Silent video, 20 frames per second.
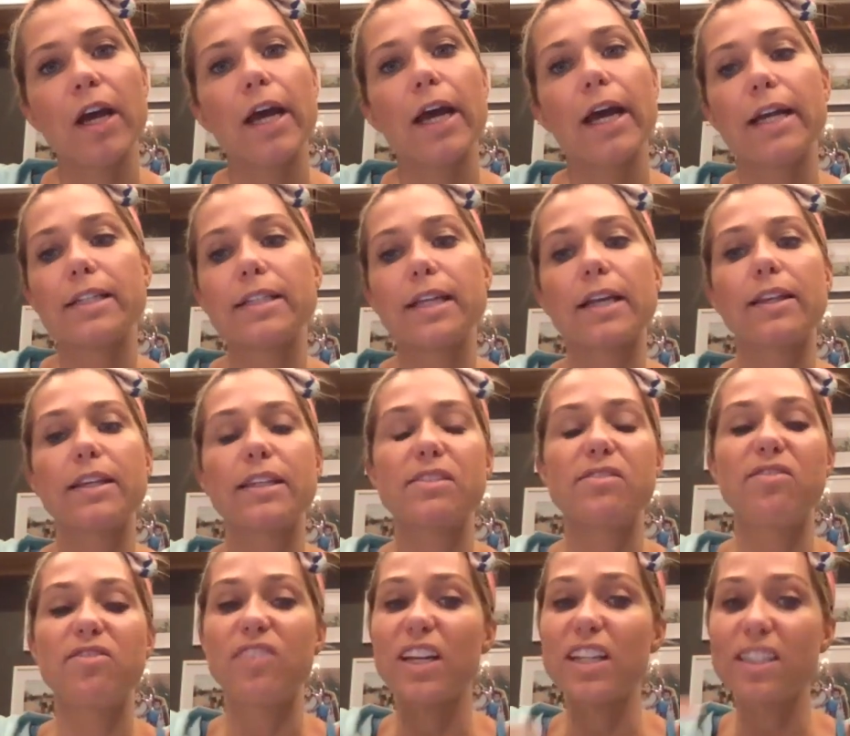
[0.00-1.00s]
And it's like this
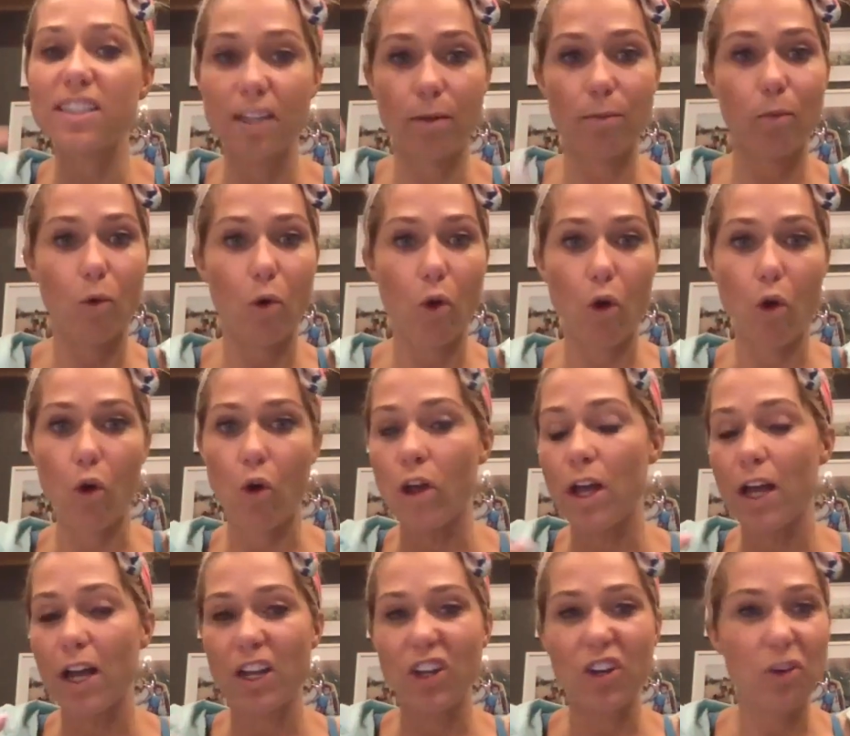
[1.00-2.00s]
victim role.
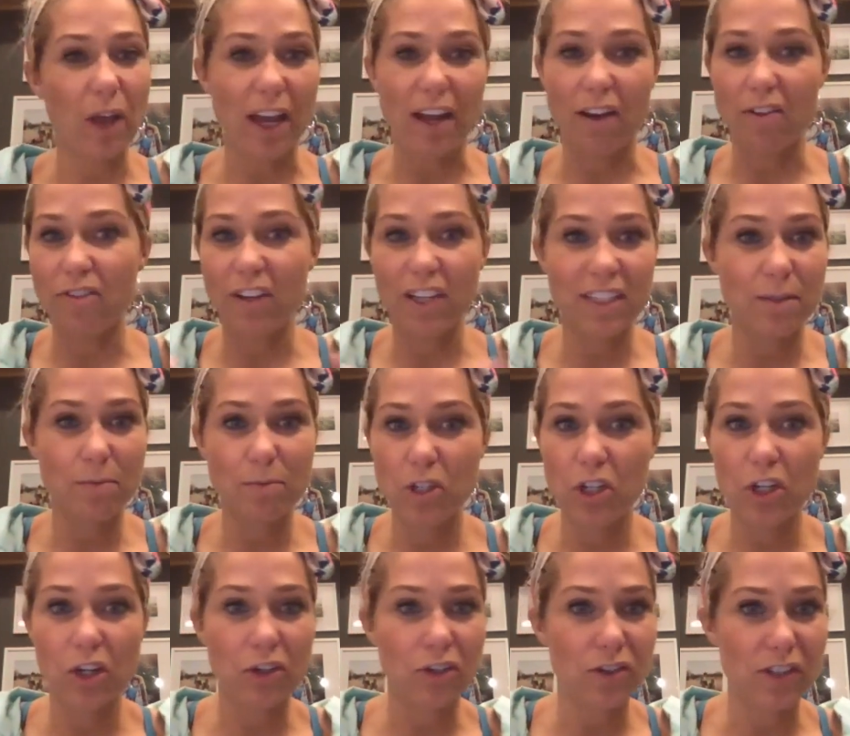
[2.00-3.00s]
You're like a victim to
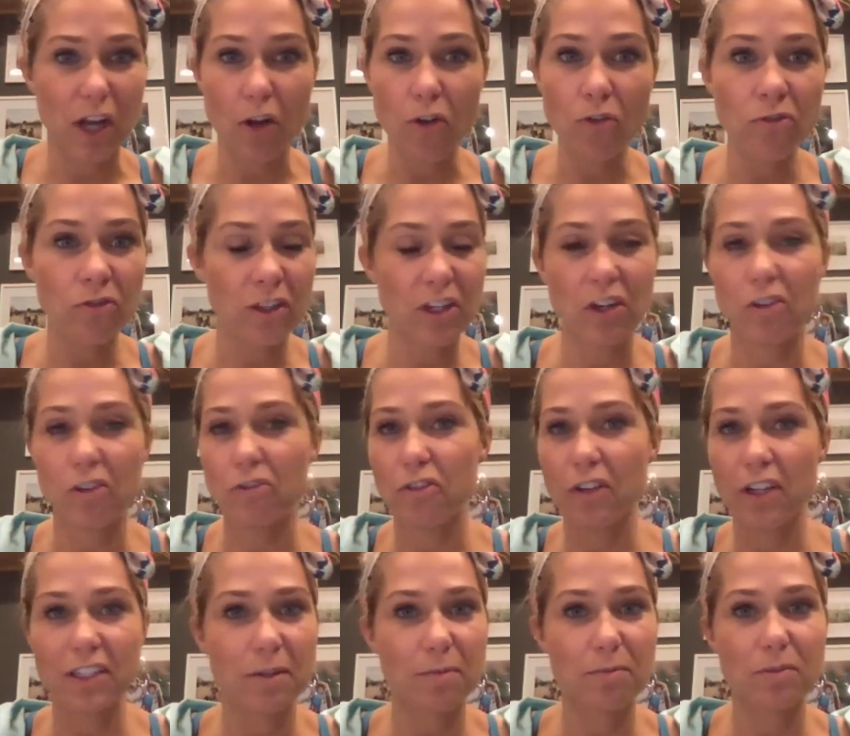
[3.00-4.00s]
yourself and you're a
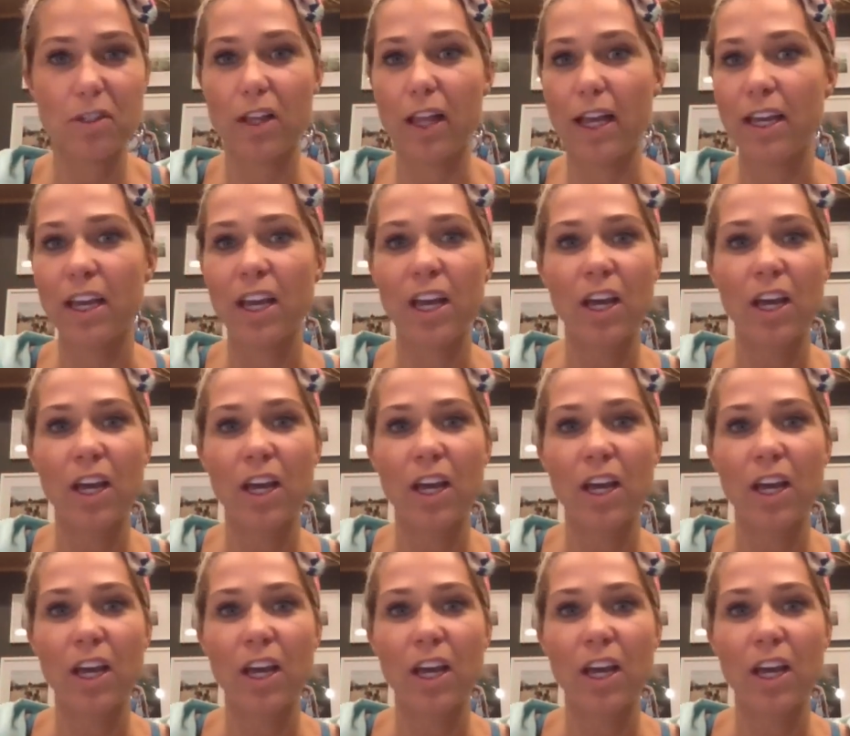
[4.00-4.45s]
victim to like